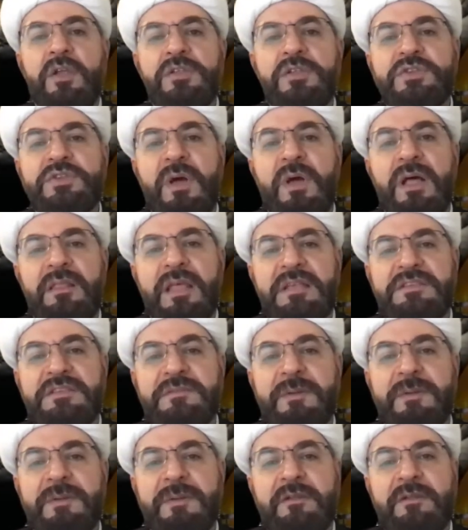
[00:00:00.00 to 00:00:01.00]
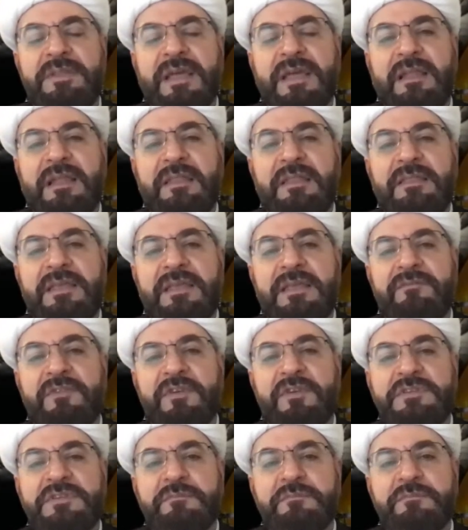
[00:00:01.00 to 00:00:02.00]
so Allah subhanahu wa ta'ala in that
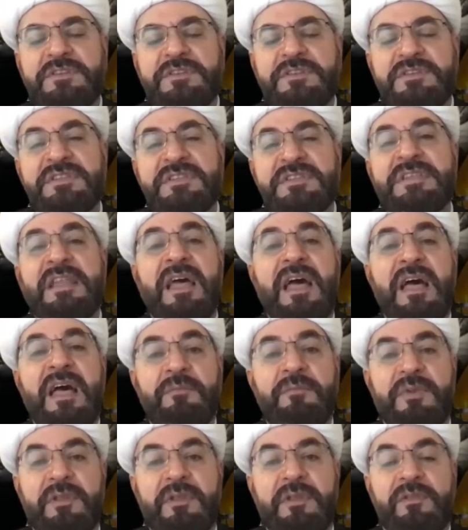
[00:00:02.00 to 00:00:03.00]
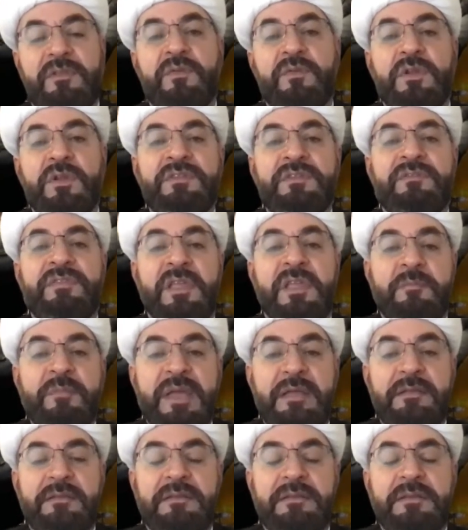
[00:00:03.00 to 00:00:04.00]
verse mentions al-amr, the world of the
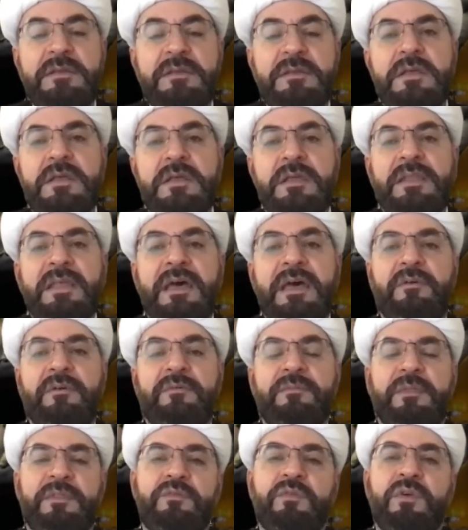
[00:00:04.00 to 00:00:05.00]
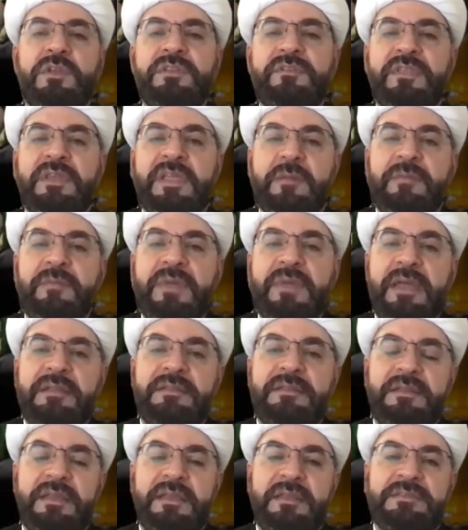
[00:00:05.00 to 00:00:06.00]
command. Now, the world of the
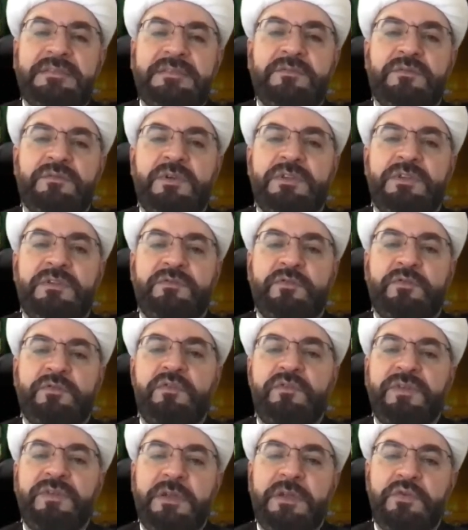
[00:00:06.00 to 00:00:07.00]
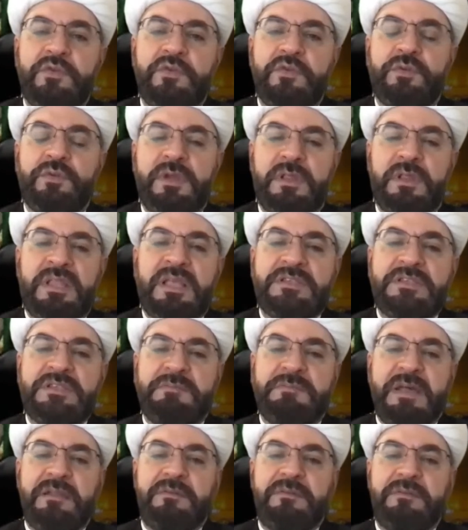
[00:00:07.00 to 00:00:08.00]
command is the world of kun fayakun. Allah
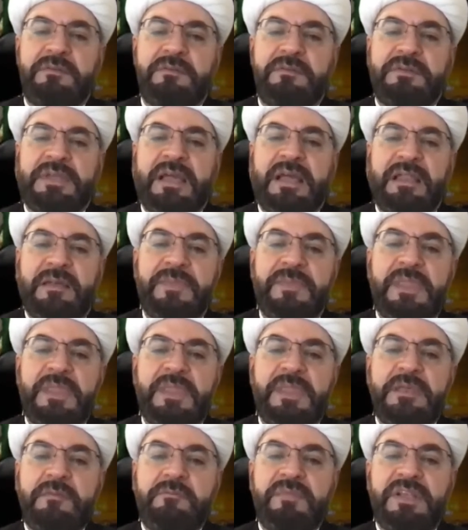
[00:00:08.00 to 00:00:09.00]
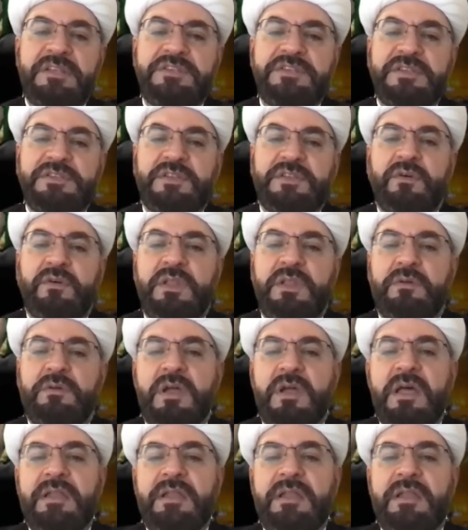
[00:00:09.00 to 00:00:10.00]
subhanahu wa ta'ala mentions in the Holy
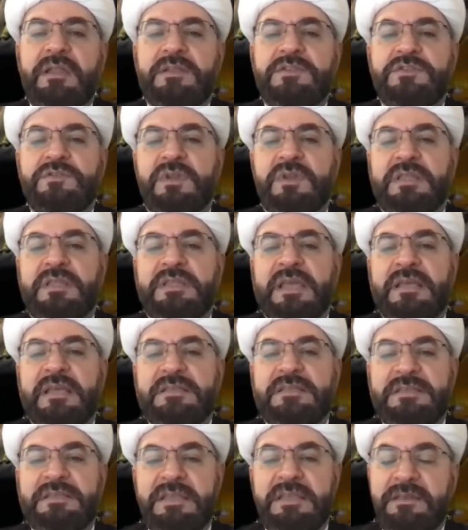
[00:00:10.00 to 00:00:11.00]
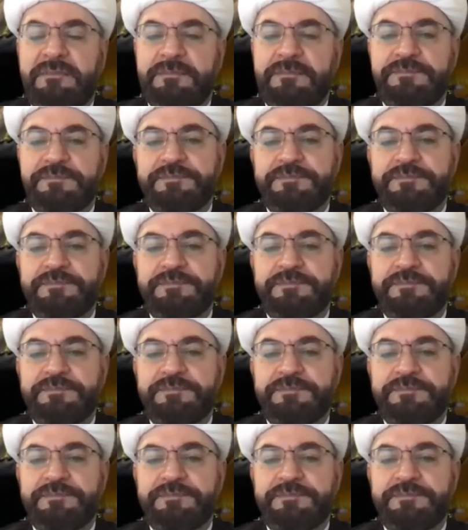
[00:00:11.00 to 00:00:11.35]
Quran in Surah Yasin,